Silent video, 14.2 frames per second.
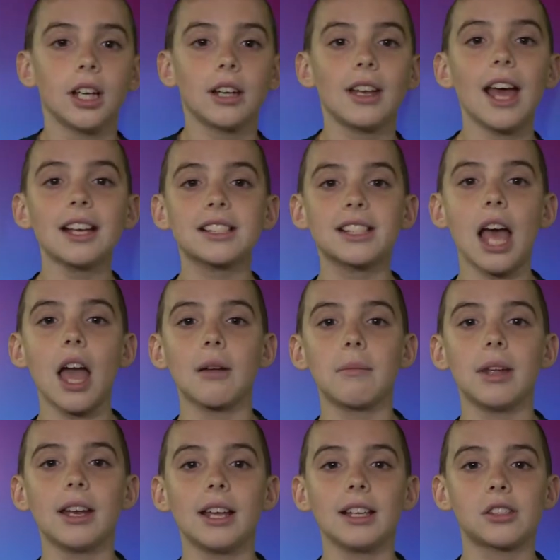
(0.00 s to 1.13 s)
Next
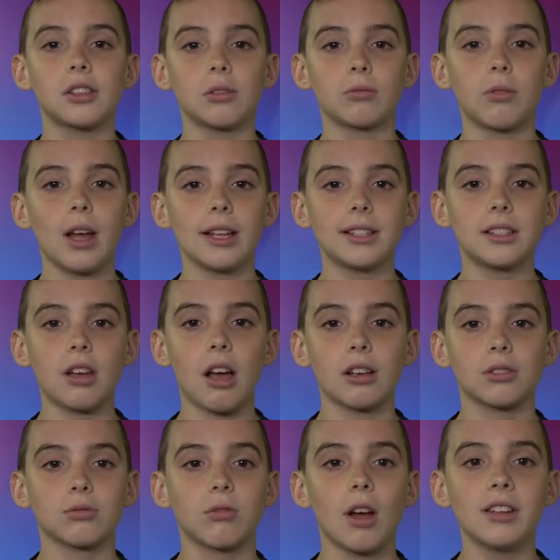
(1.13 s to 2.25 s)
segment is the Red
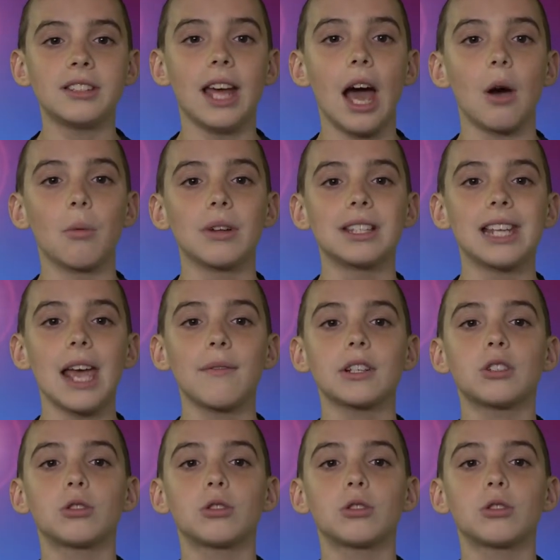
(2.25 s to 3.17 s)
Sox Rundown with David